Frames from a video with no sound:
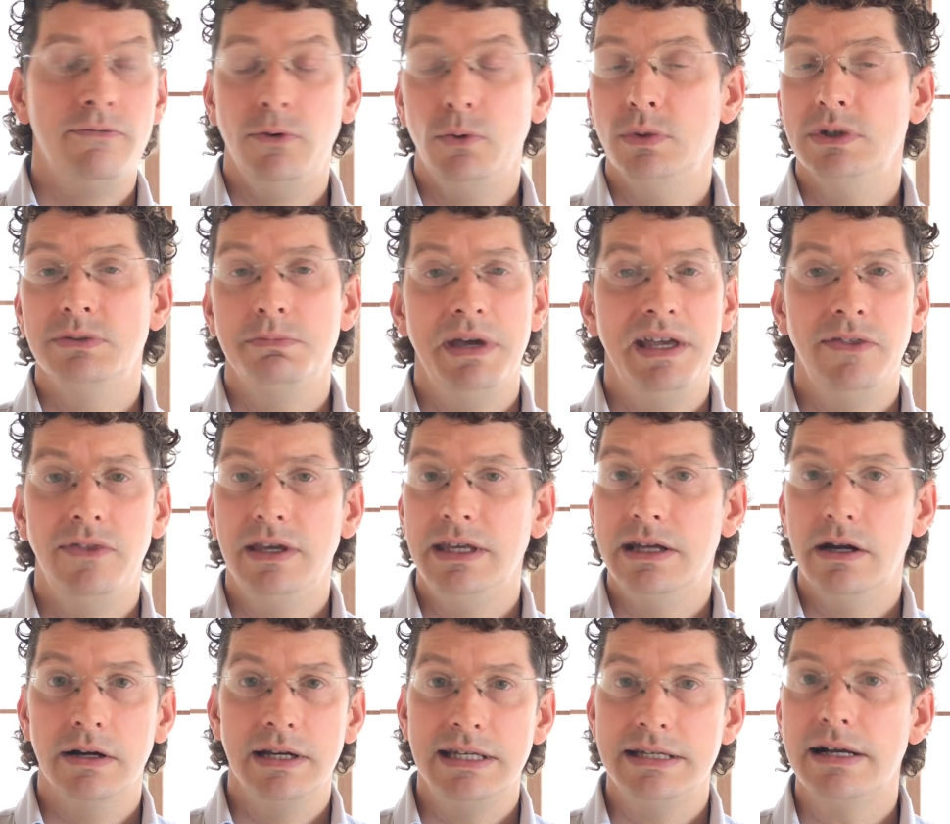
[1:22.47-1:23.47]
it was made the
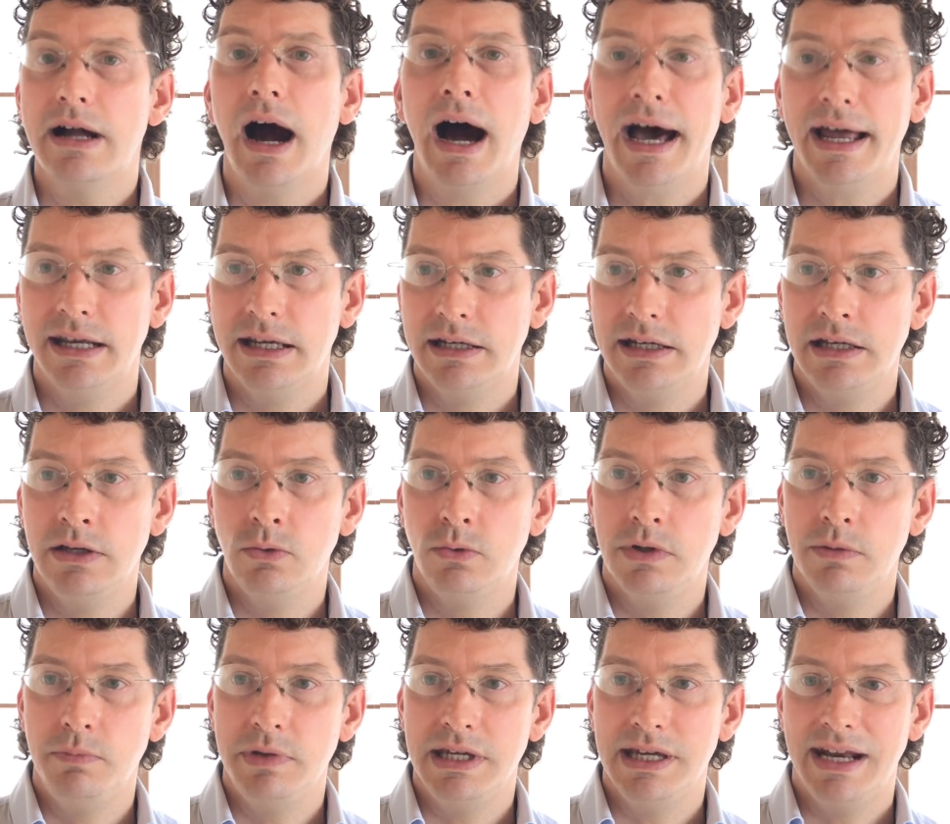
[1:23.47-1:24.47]
year he got it, it
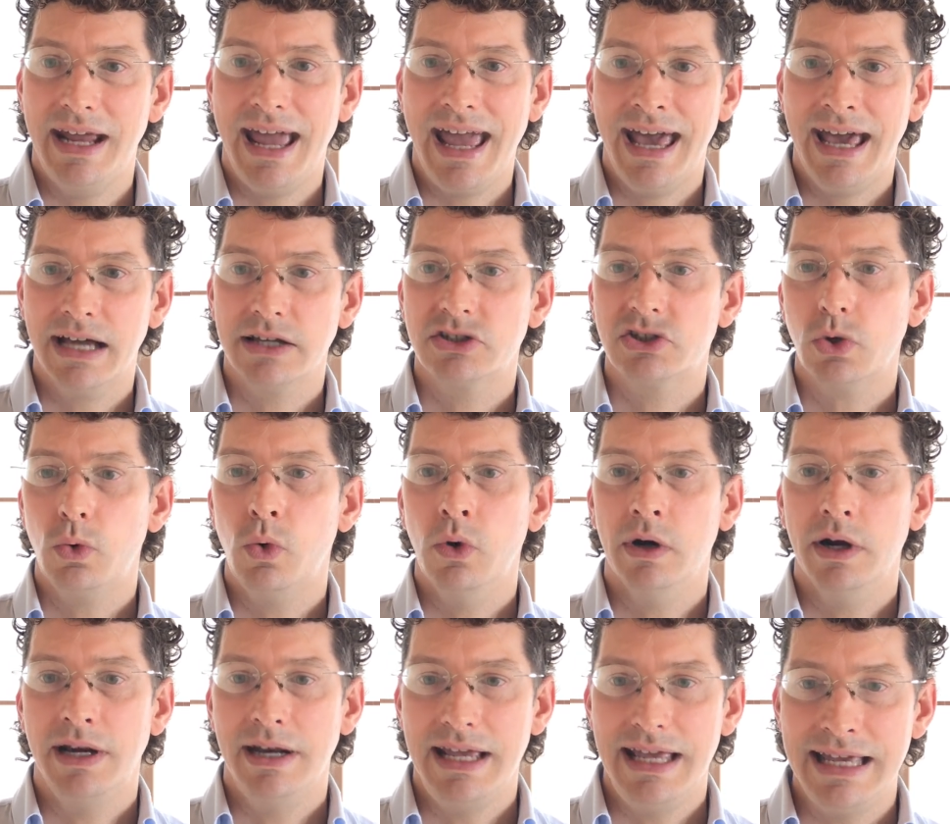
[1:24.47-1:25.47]
would be an X or
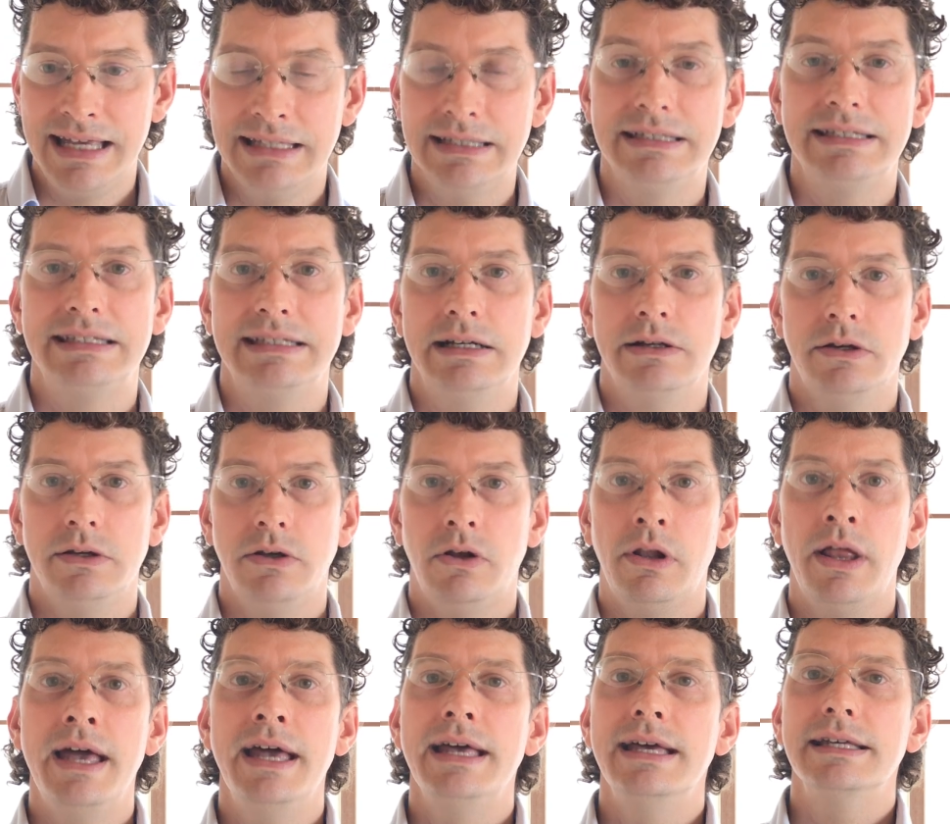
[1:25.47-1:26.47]
an N
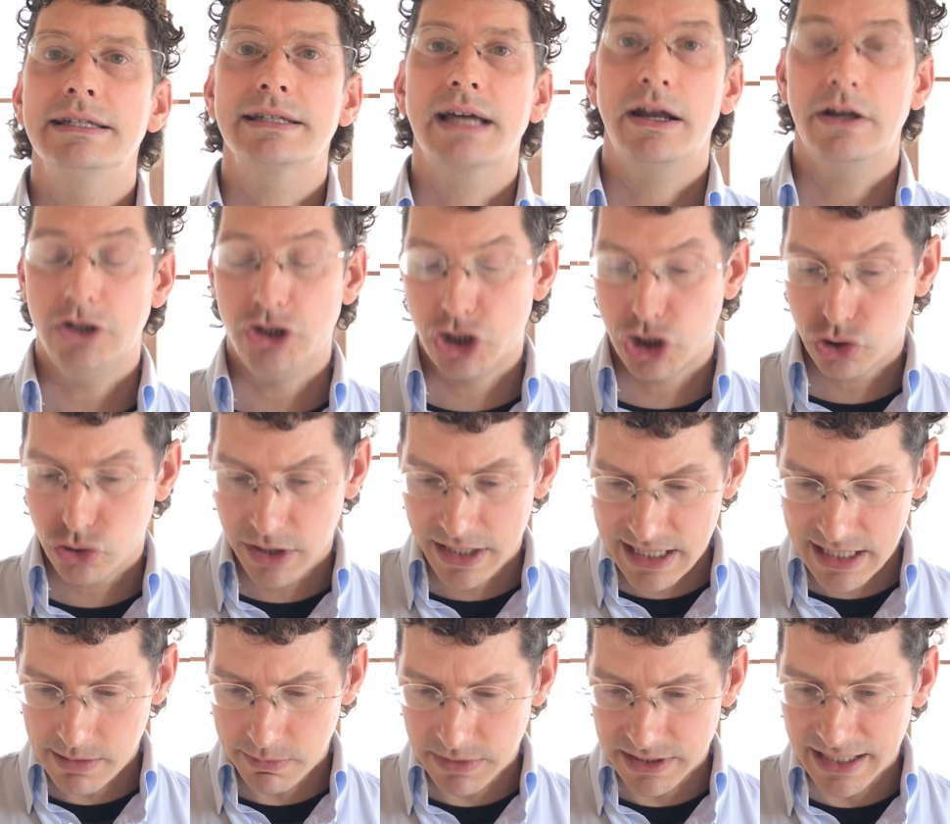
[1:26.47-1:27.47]
serial. It's got a
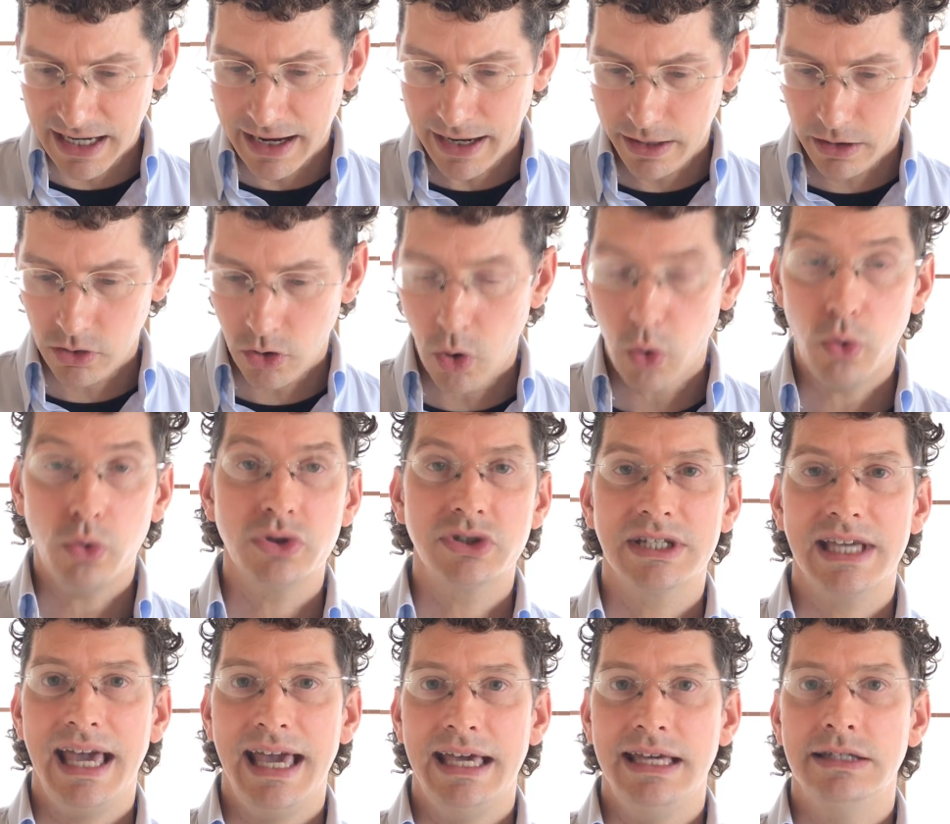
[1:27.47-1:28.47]
tritium dial, holes
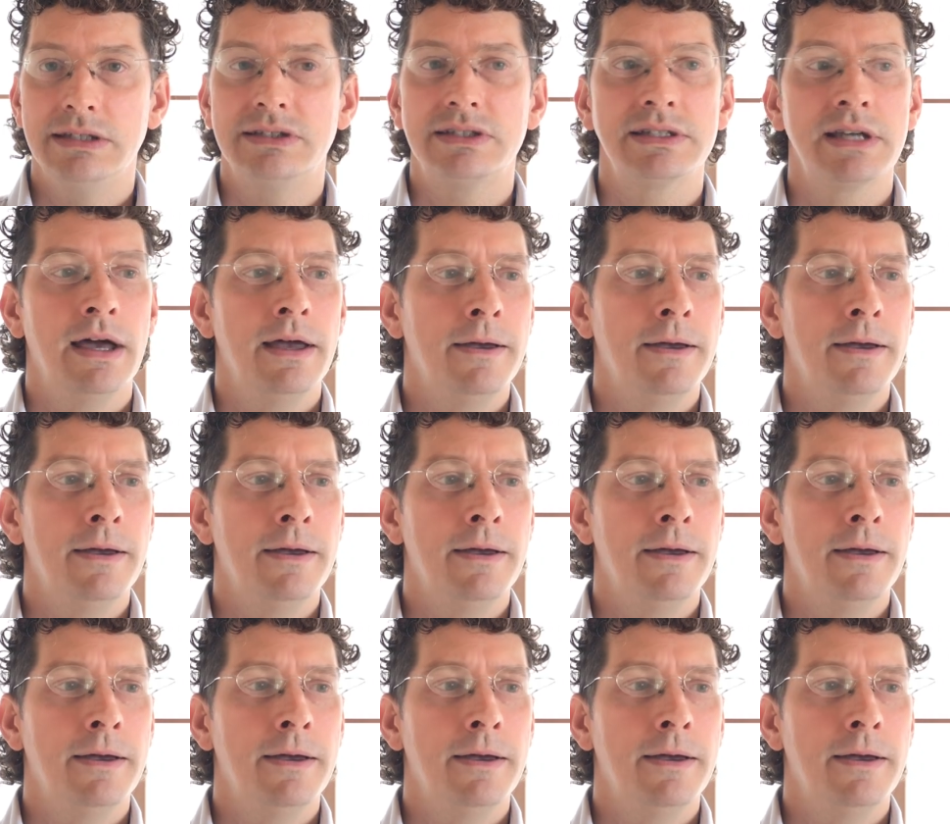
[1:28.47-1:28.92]
case,